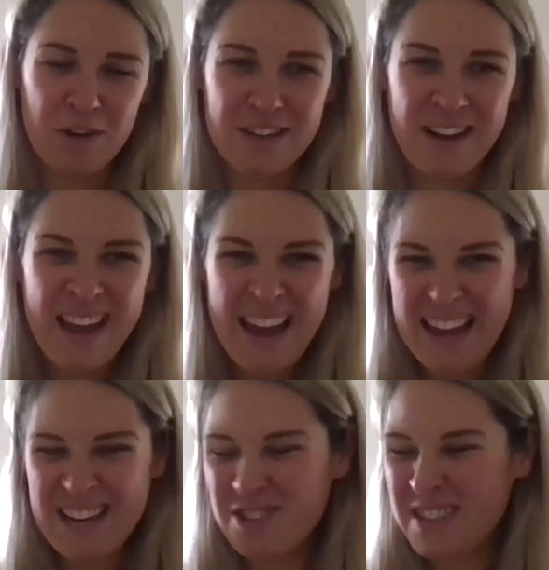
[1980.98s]
and
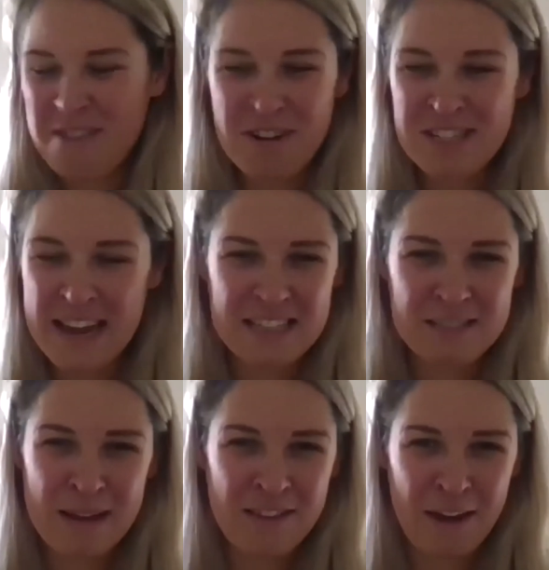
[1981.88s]
it just irritates
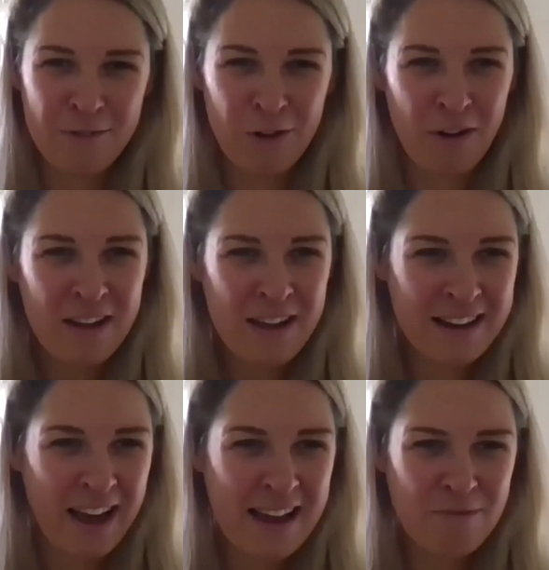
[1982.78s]
me that I've got a
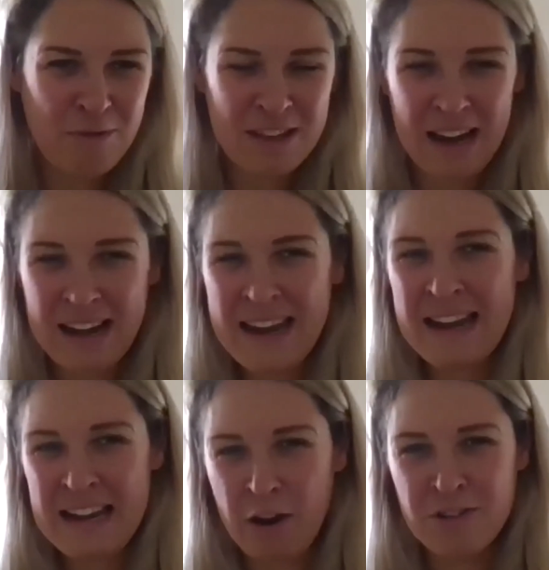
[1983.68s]
guy with a
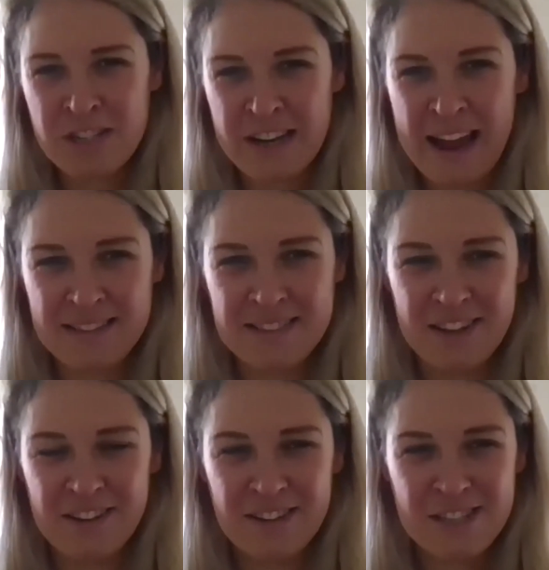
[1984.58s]
clearly London
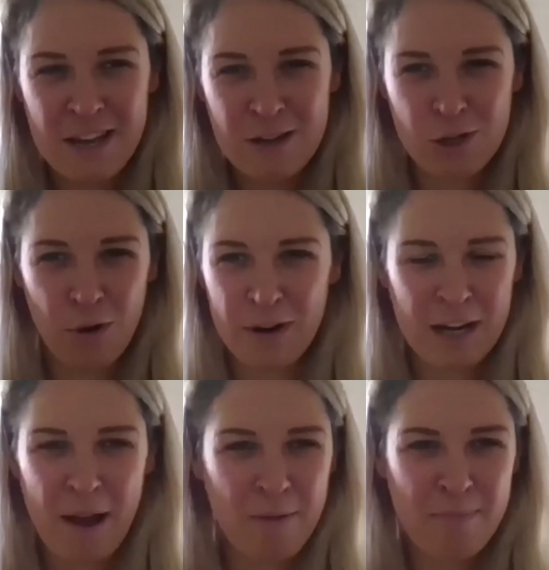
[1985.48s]
accent talking
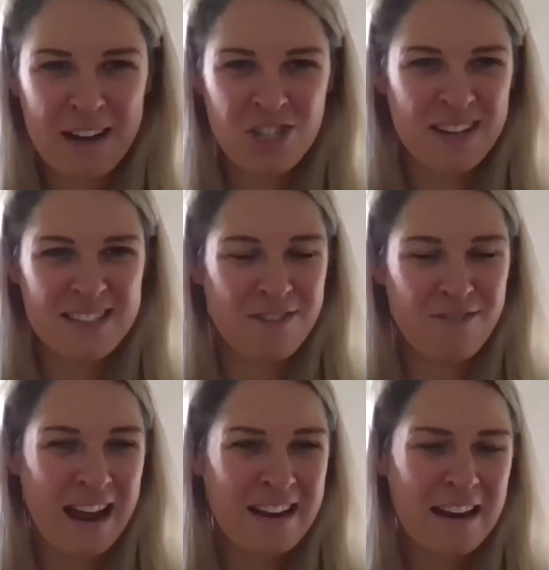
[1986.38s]
about Manchester,
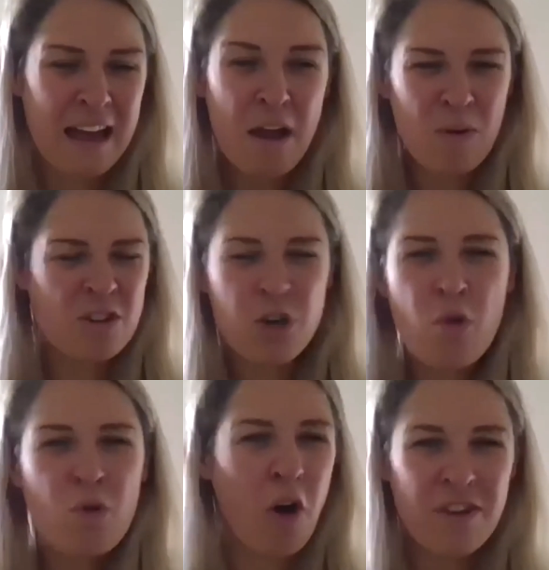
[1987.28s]
and with
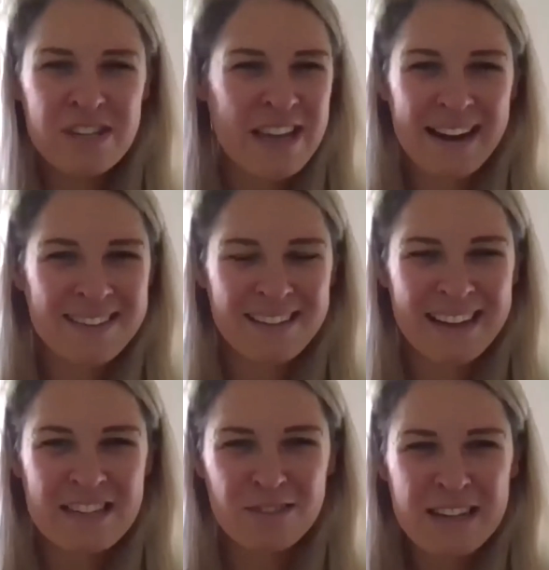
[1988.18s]
no context. I was
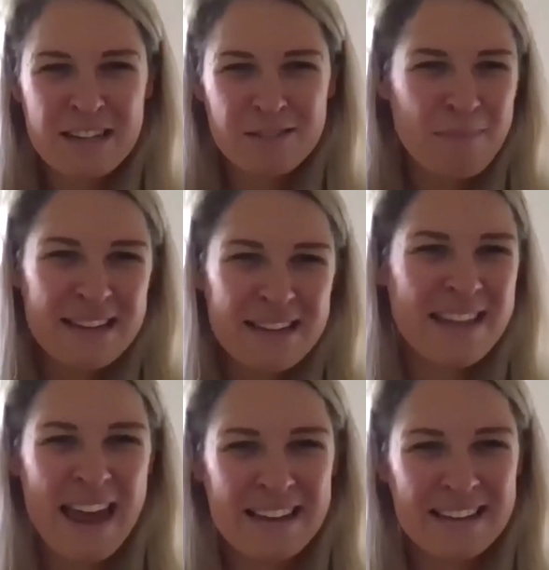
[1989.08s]
like, it doesn't make
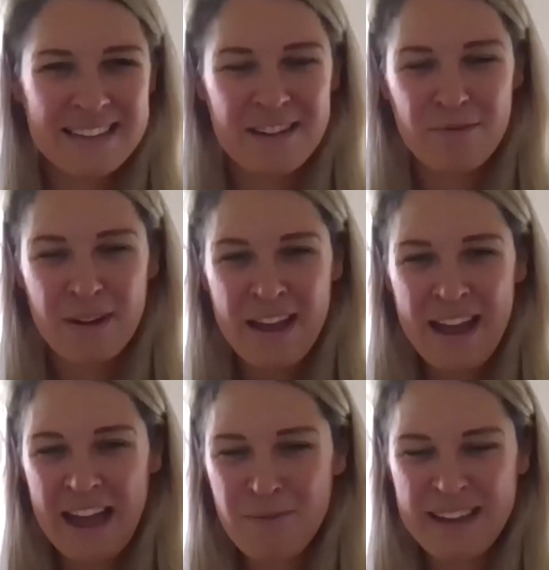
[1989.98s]
sense. I
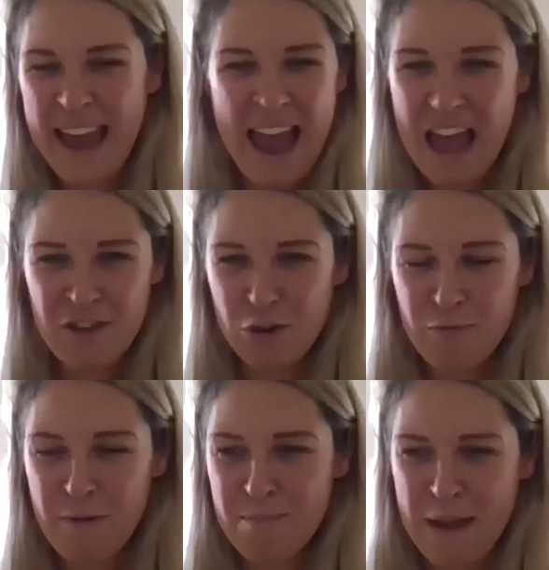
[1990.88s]
don't care that
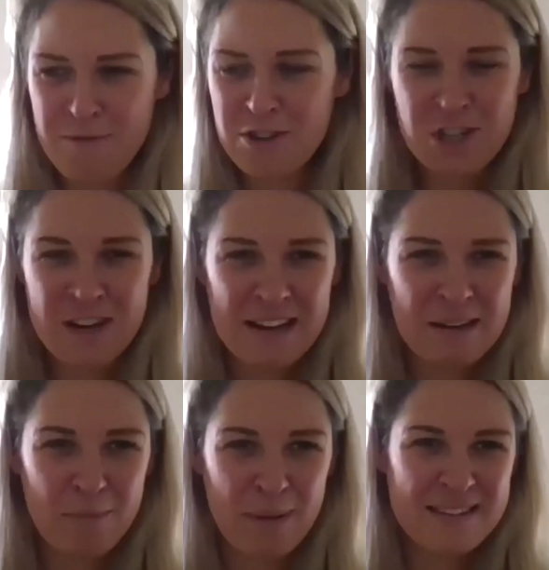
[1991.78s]
you're
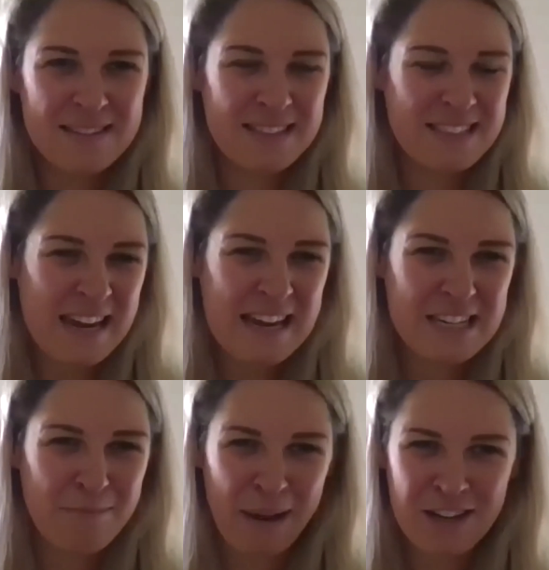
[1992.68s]
mentioning places to
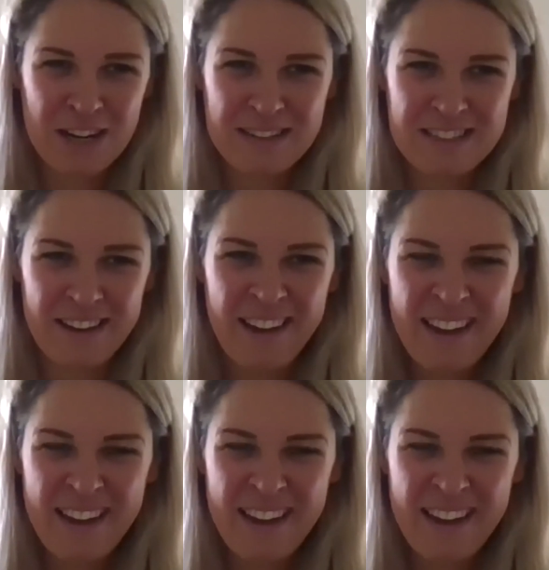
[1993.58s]
eat in Manchester.